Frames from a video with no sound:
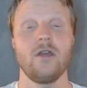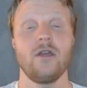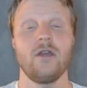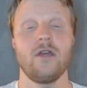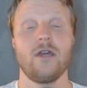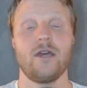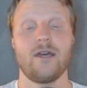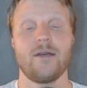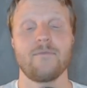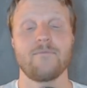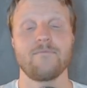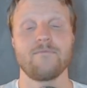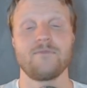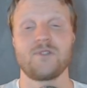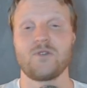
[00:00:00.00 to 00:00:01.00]

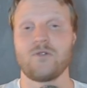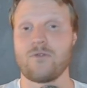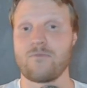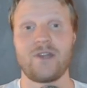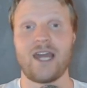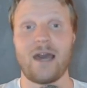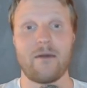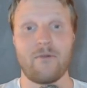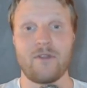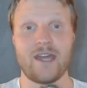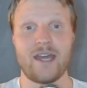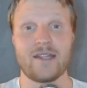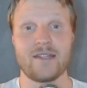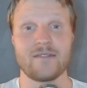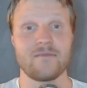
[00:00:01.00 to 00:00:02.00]
So I'm pretty happy with
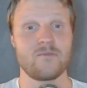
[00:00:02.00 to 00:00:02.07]
that.